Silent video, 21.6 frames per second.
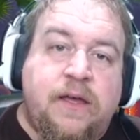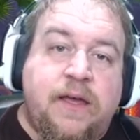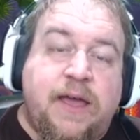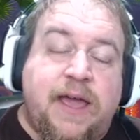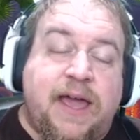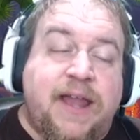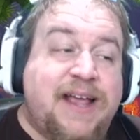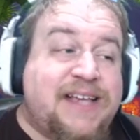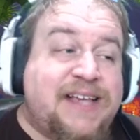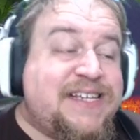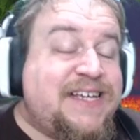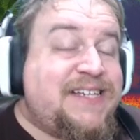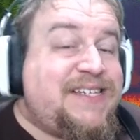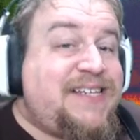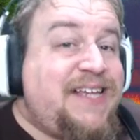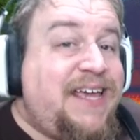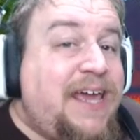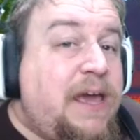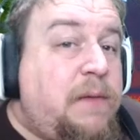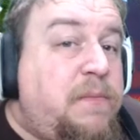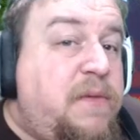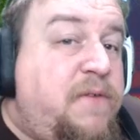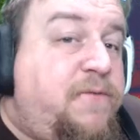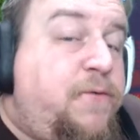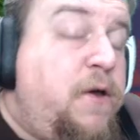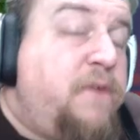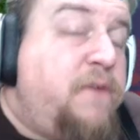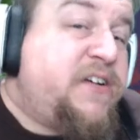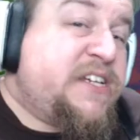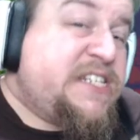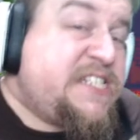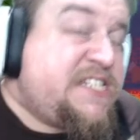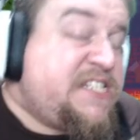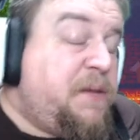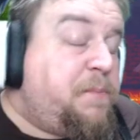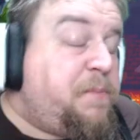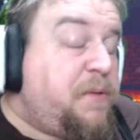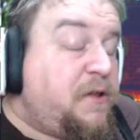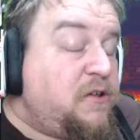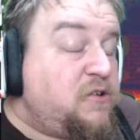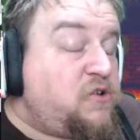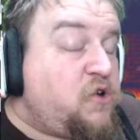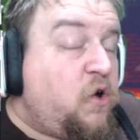And as a DM, if you have a
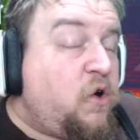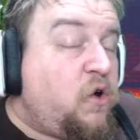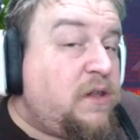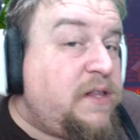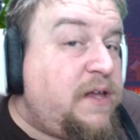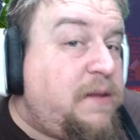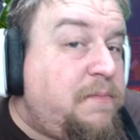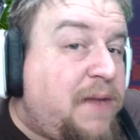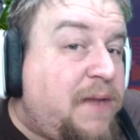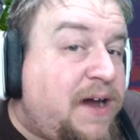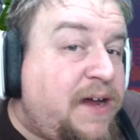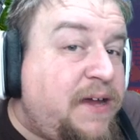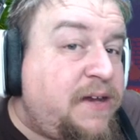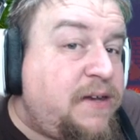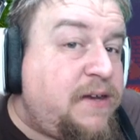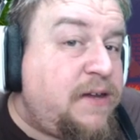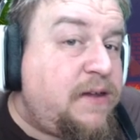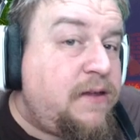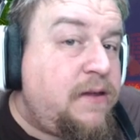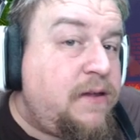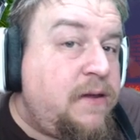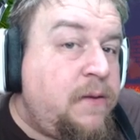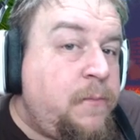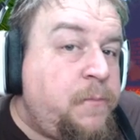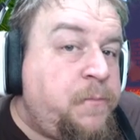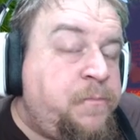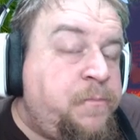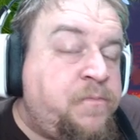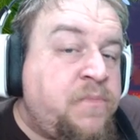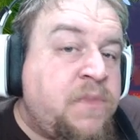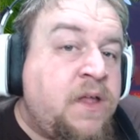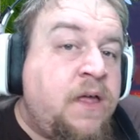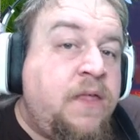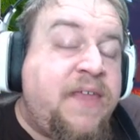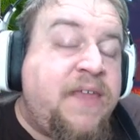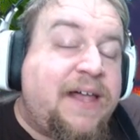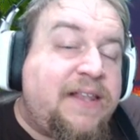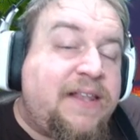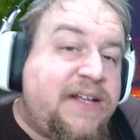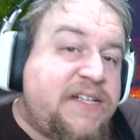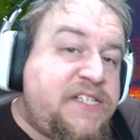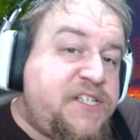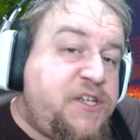simple goal in mind,
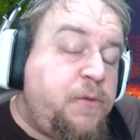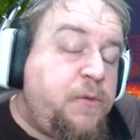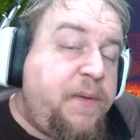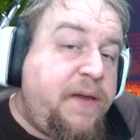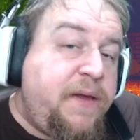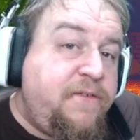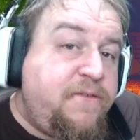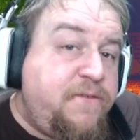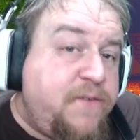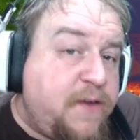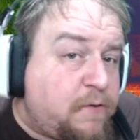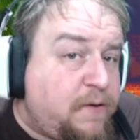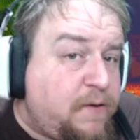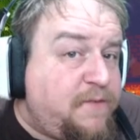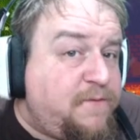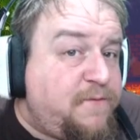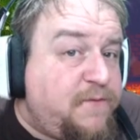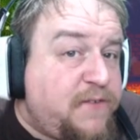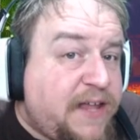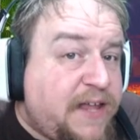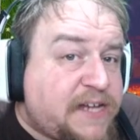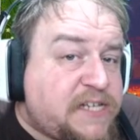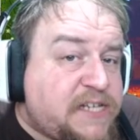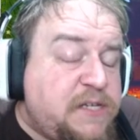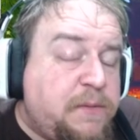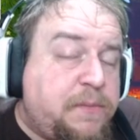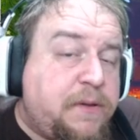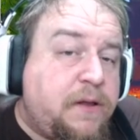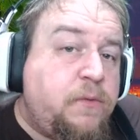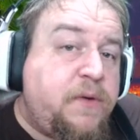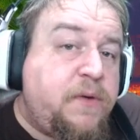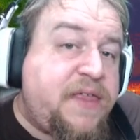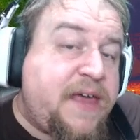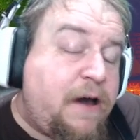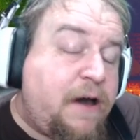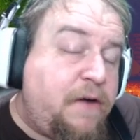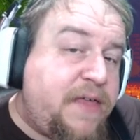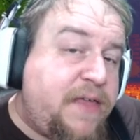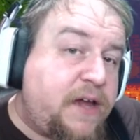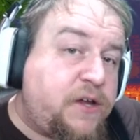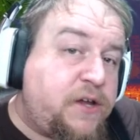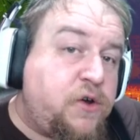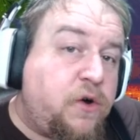that lets you be very flexible with how
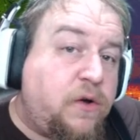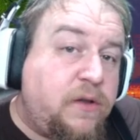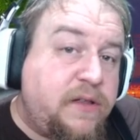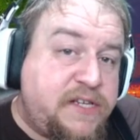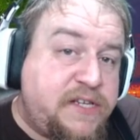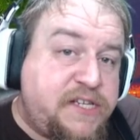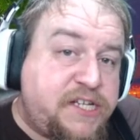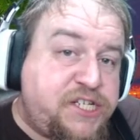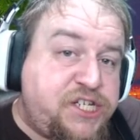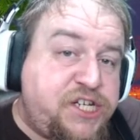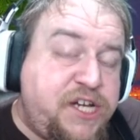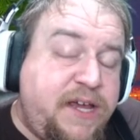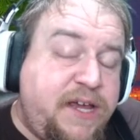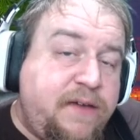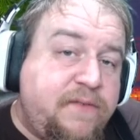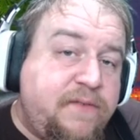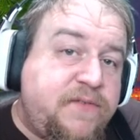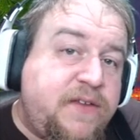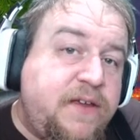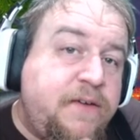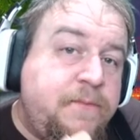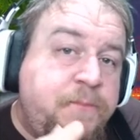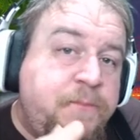that goal is achieved.